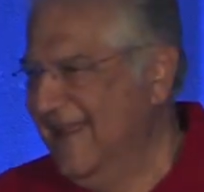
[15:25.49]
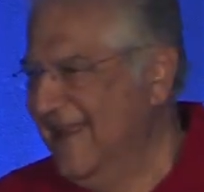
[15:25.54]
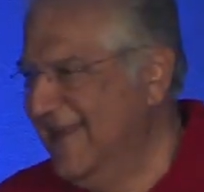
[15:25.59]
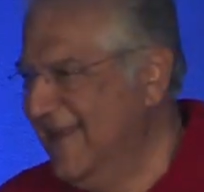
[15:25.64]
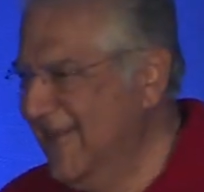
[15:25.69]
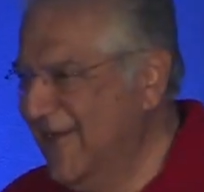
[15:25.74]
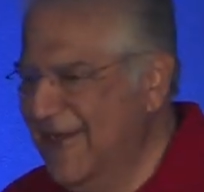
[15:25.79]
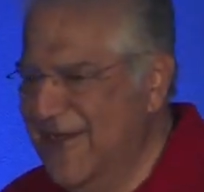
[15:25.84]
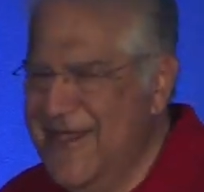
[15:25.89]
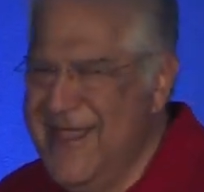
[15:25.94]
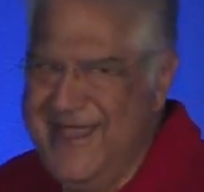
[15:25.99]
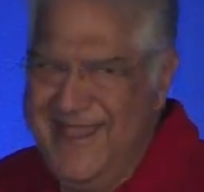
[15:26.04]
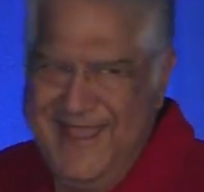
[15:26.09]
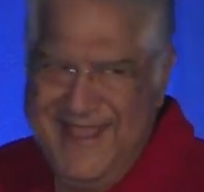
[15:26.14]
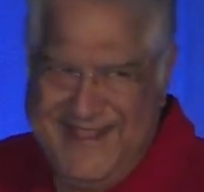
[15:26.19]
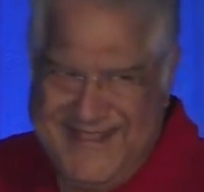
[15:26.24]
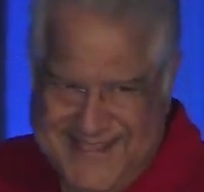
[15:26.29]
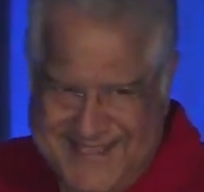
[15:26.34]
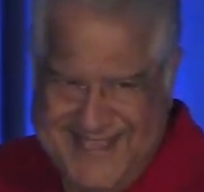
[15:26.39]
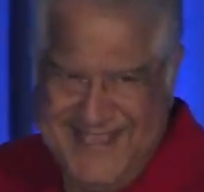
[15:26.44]
and you know,
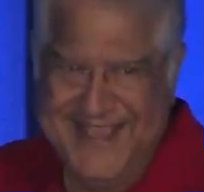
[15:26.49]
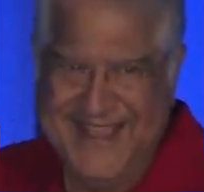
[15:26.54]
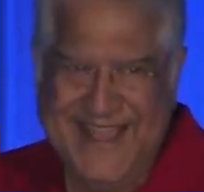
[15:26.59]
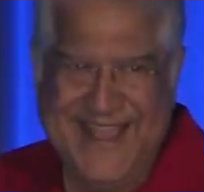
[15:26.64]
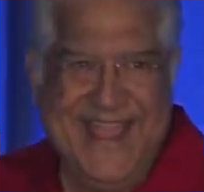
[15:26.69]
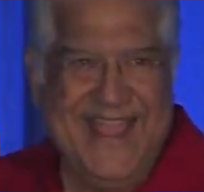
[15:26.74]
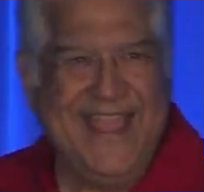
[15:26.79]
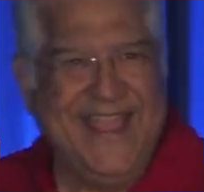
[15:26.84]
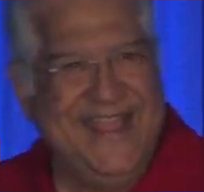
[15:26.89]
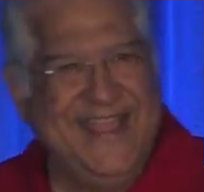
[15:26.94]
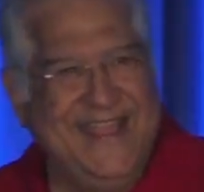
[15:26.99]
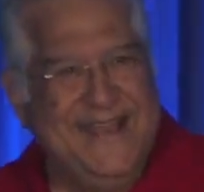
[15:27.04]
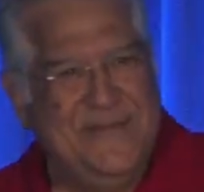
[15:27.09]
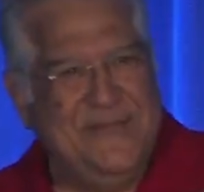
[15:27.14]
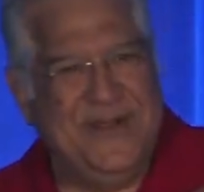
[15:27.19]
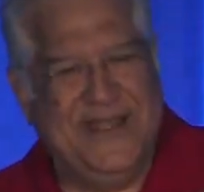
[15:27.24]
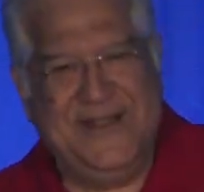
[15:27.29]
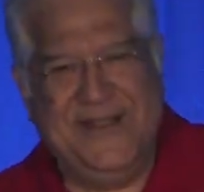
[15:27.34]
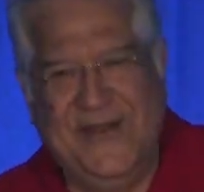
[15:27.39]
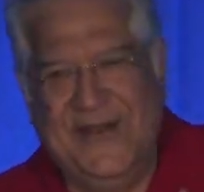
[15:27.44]

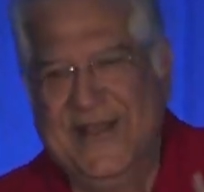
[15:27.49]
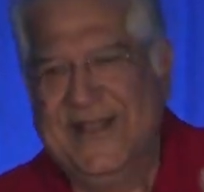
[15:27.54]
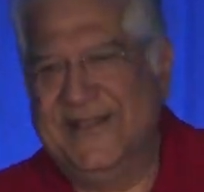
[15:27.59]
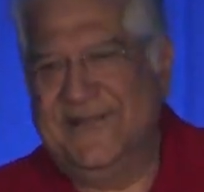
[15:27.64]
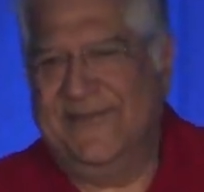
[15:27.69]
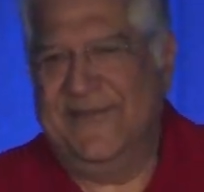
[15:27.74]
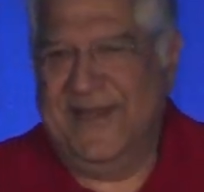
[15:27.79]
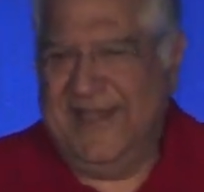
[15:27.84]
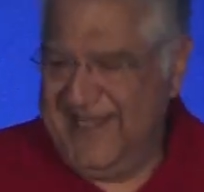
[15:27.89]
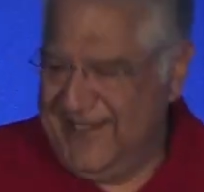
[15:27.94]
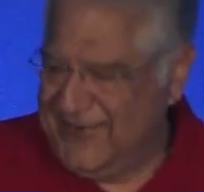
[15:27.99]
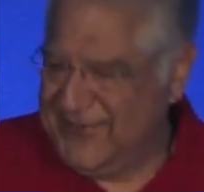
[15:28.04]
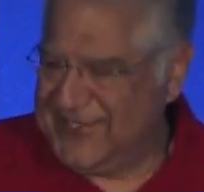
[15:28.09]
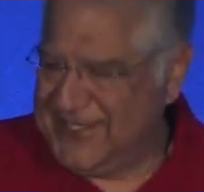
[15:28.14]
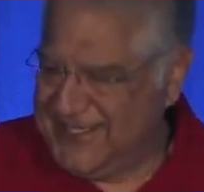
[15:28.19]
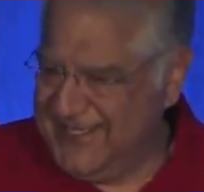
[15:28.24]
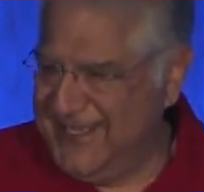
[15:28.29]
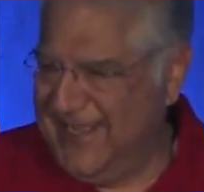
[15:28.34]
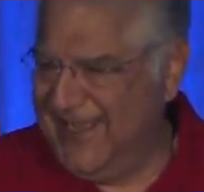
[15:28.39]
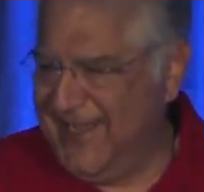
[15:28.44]
but you know, it's funny to
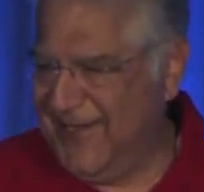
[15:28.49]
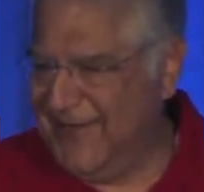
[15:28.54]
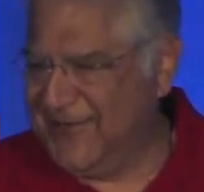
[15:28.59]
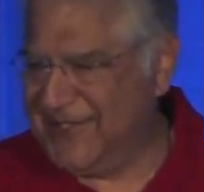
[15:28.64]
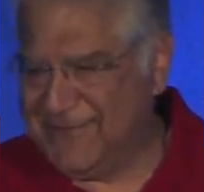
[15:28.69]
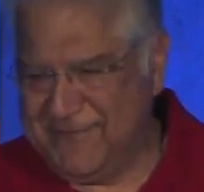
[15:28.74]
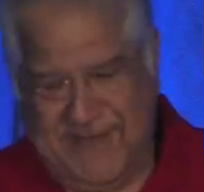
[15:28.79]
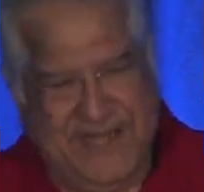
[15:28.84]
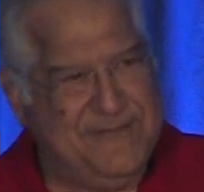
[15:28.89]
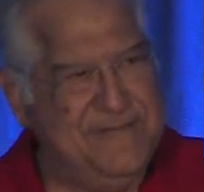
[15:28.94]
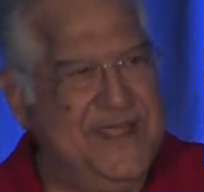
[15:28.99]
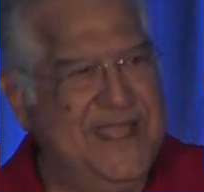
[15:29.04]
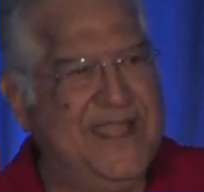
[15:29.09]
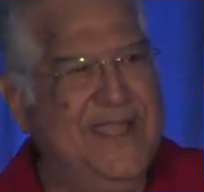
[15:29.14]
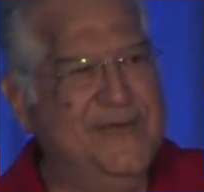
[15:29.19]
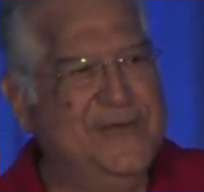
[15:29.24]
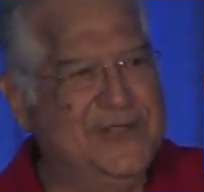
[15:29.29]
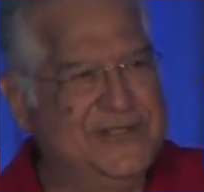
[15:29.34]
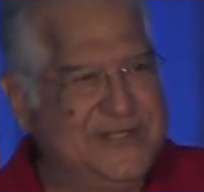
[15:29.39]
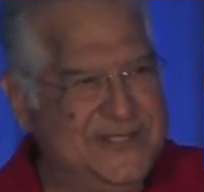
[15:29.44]
see how SPIC
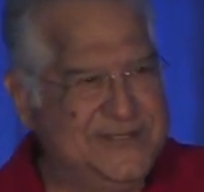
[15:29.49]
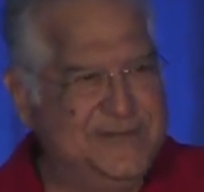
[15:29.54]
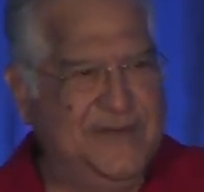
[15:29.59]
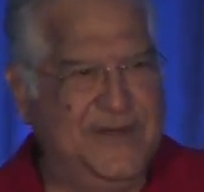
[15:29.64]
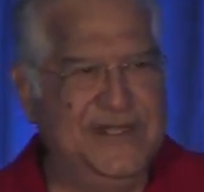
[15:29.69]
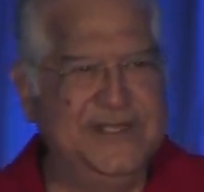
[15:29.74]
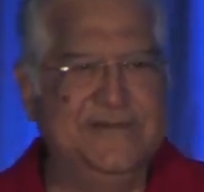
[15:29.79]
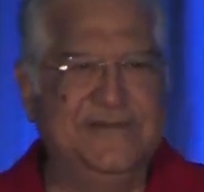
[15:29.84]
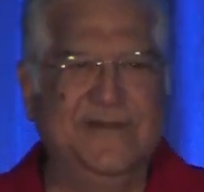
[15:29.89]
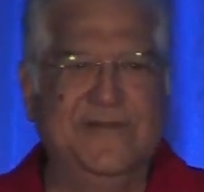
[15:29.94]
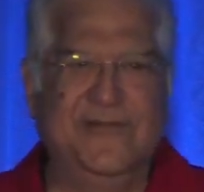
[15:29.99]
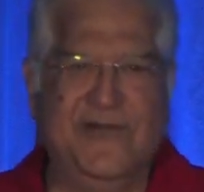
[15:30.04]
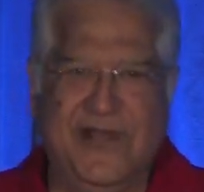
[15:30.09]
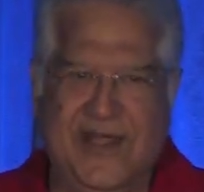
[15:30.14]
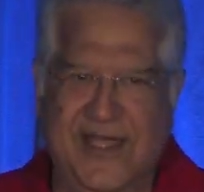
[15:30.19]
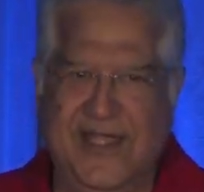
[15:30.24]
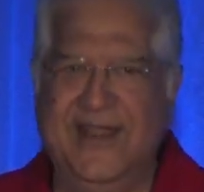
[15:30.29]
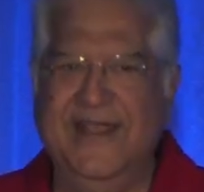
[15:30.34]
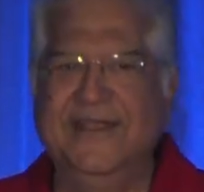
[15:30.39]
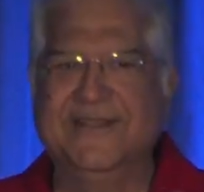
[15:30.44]
was responsible for
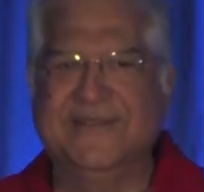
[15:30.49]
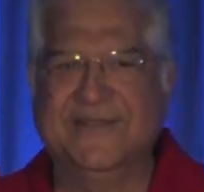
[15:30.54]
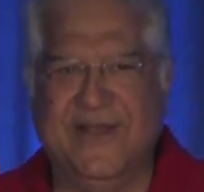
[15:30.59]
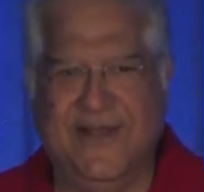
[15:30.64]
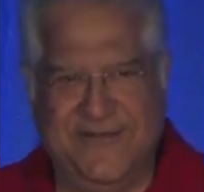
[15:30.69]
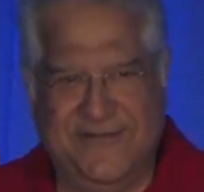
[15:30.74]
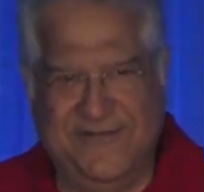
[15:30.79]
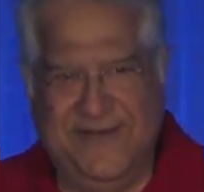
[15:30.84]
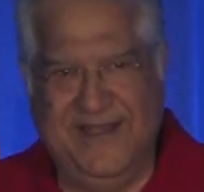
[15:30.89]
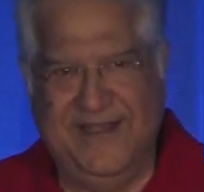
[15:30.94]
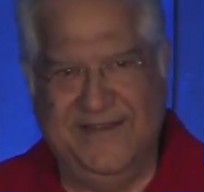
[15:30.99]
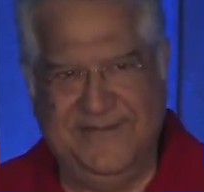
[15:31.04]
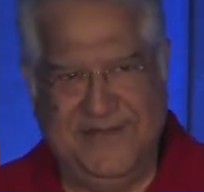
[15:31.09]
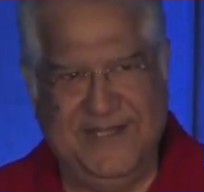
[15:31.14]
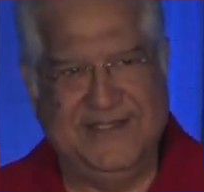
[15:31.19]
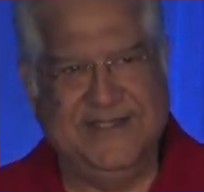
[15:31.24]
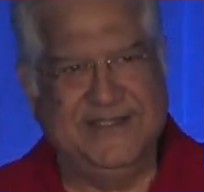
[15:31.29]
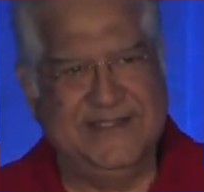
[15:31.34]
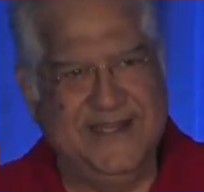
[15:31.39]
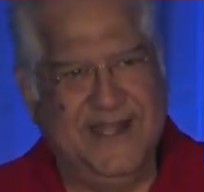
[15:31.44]
getting software,
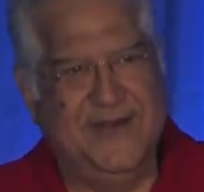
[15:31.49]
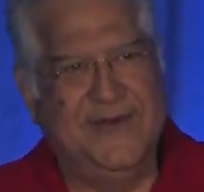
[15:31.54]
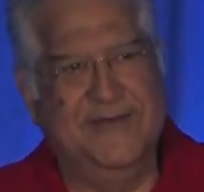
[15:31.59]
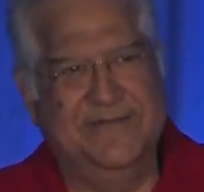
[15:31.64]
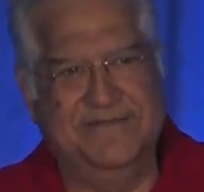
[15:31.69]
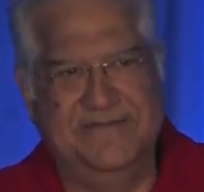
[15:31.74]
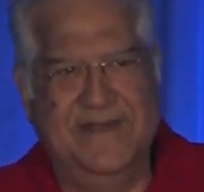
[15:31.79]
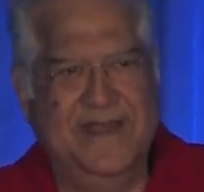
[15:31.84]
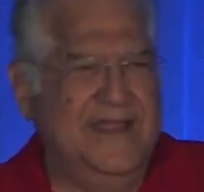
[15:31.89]
which is now,